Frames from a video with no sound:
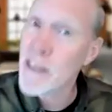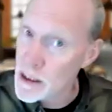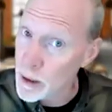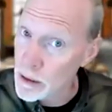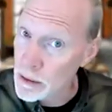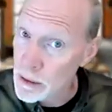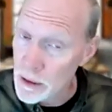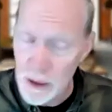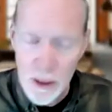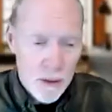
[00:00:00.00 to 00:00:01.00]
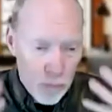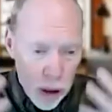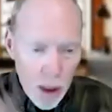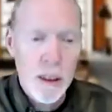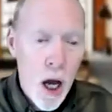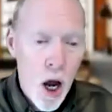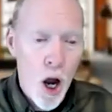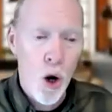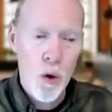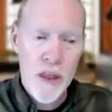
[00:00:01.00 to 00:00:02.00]
visible
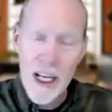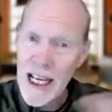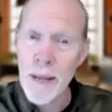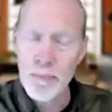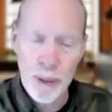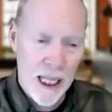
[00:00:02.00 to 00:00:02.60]
below the cut